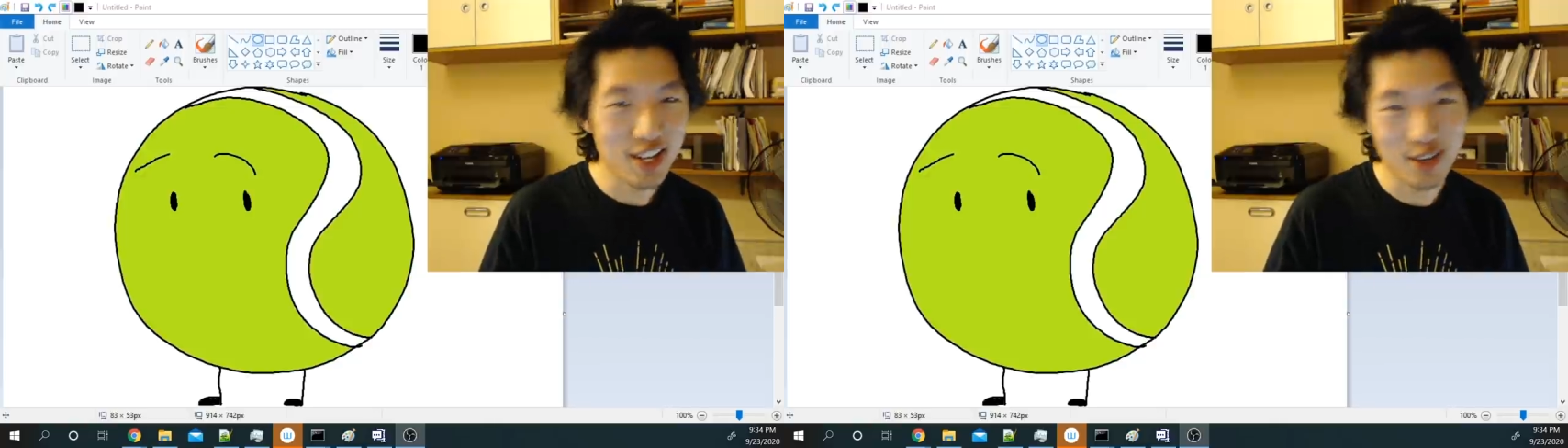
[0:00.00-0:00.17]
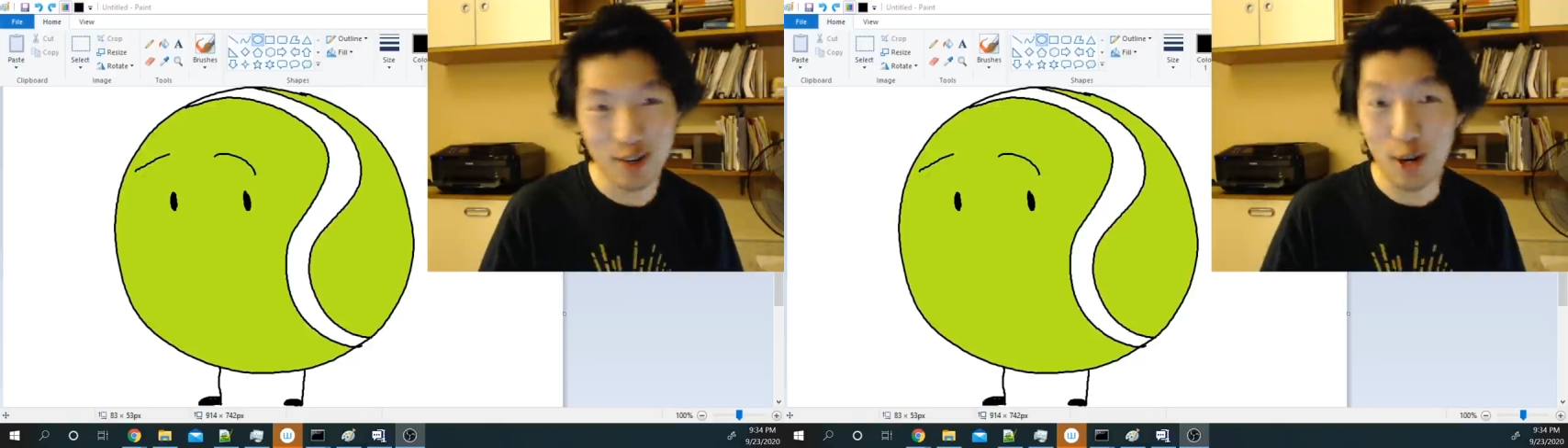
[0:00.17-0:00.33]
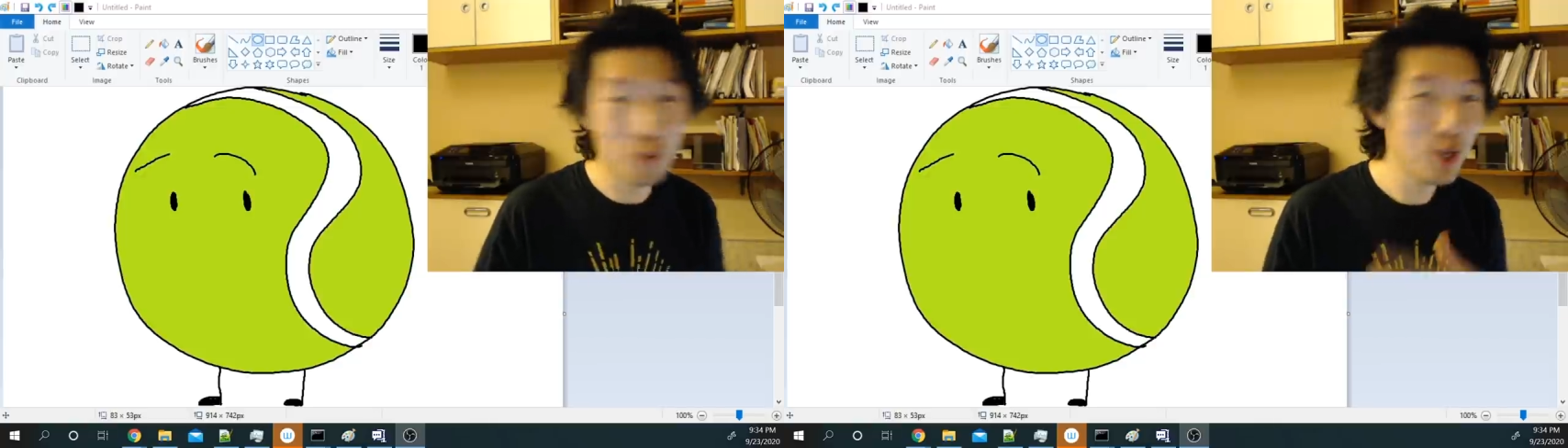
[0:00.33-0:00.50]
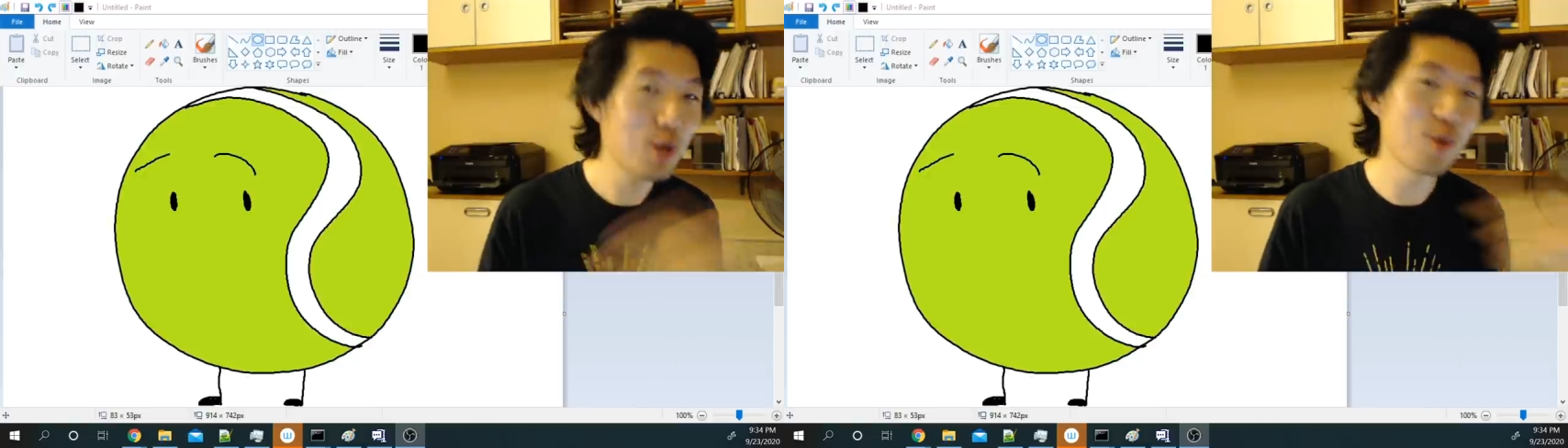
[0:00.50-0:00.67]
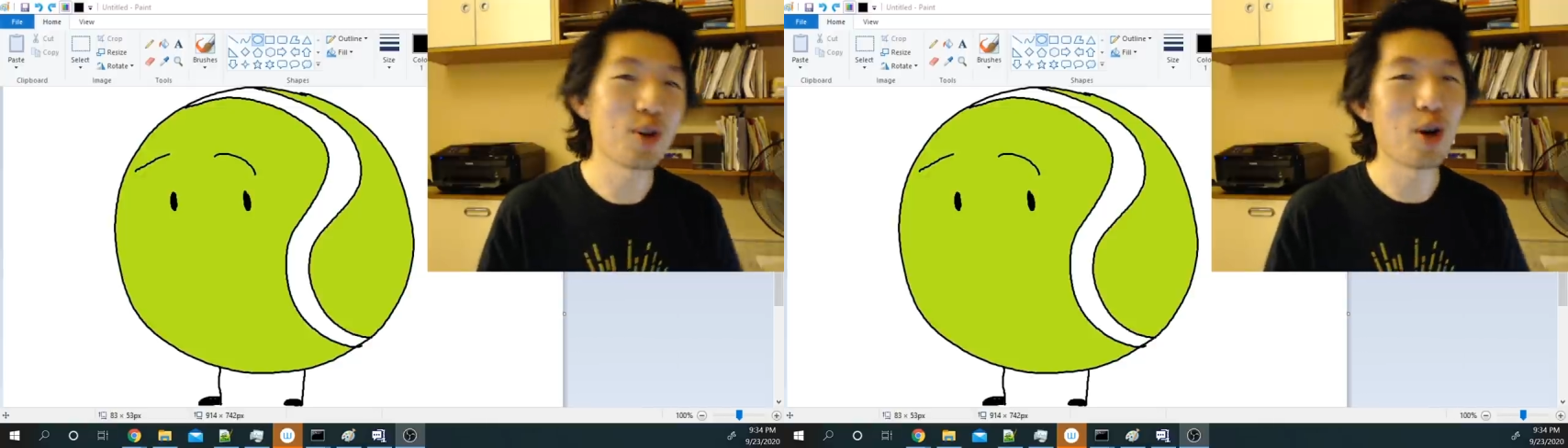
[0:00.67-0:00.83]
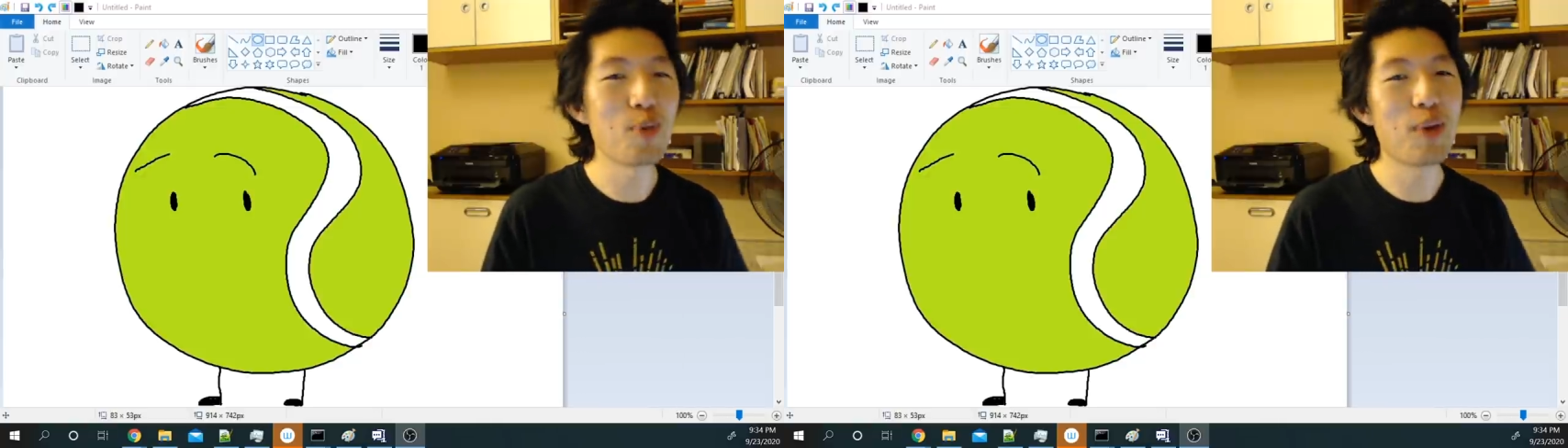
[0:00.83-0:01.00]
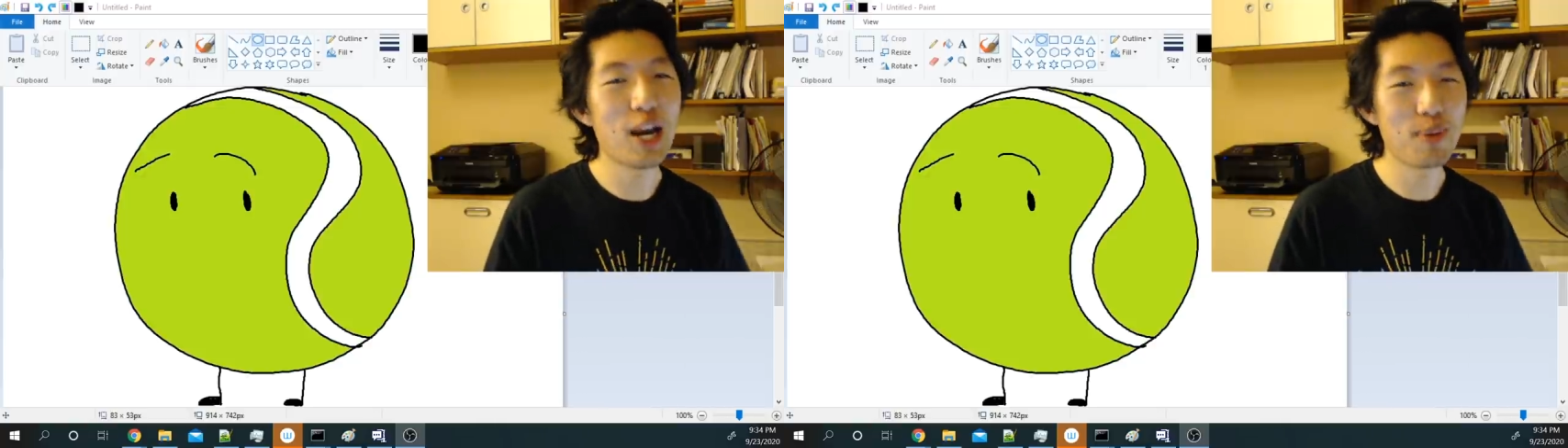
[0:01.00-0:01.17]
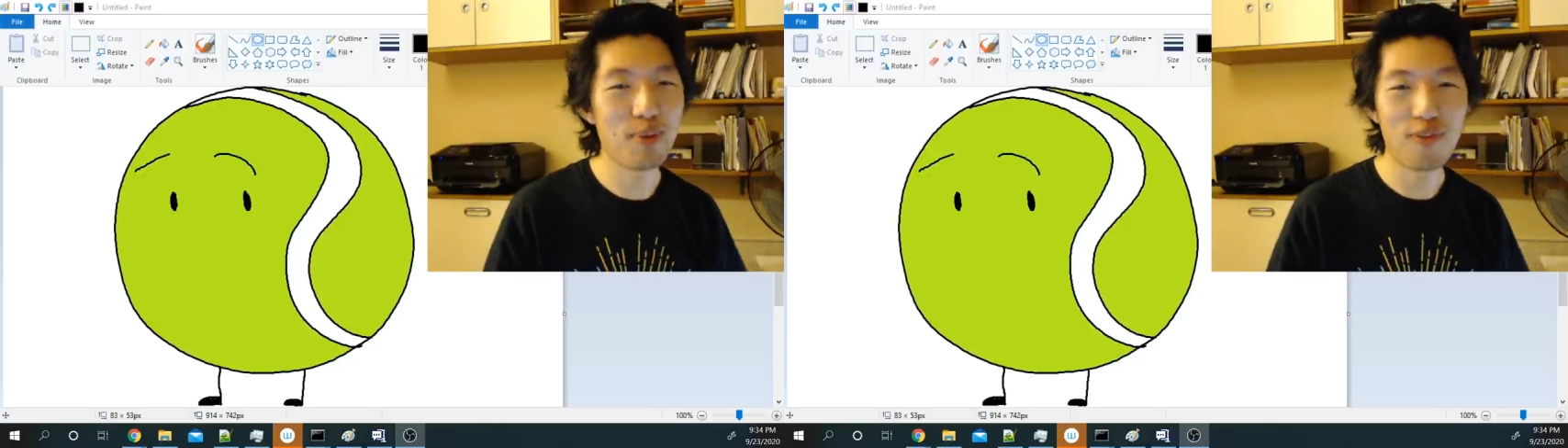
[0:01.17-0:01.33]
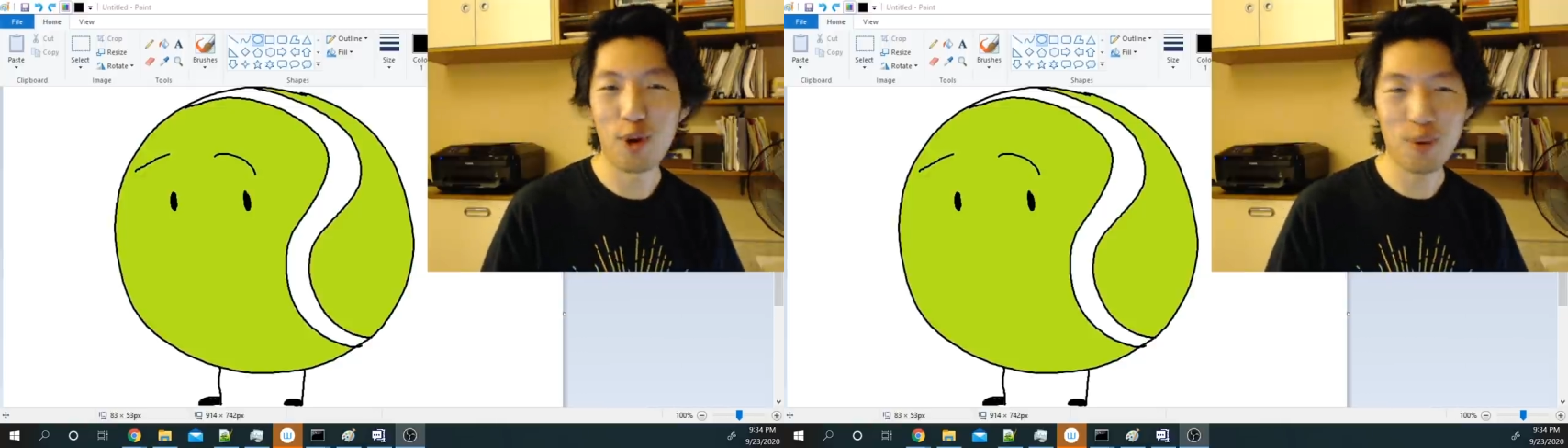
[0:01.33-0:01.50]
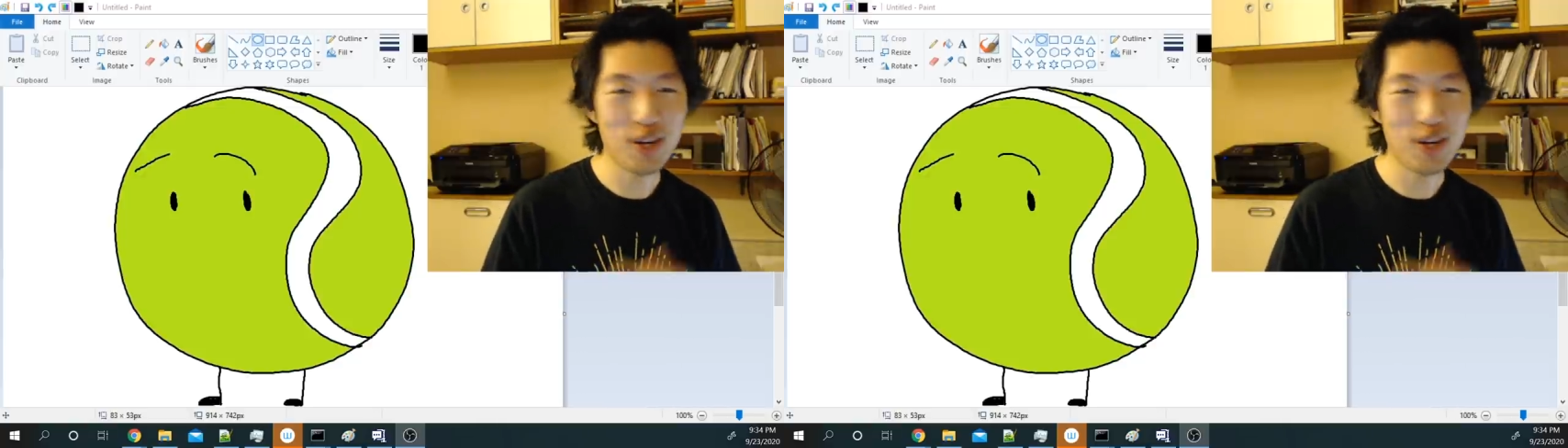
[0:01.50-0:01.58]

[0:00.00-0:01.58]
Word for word: you know, a week will go by before